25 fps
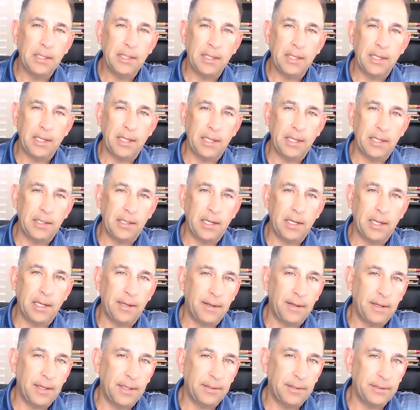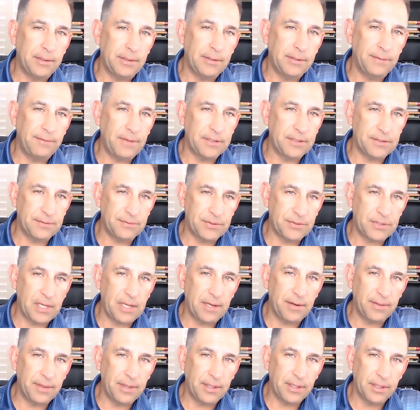and uh, the defensive side
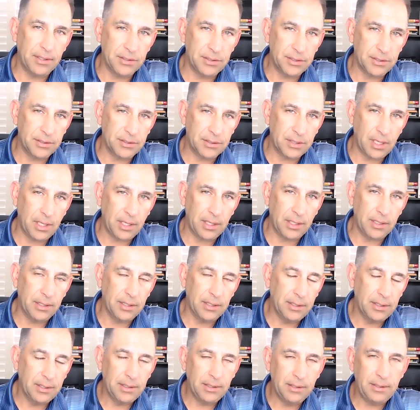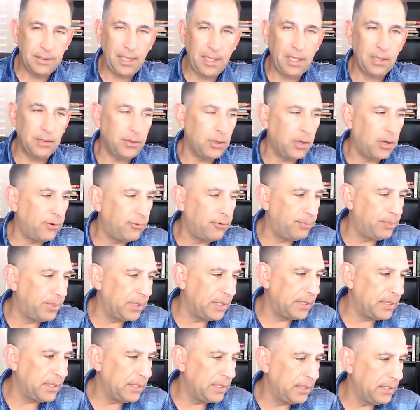of things has kind of tailed off,
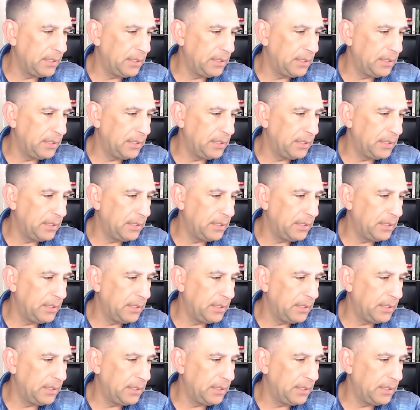but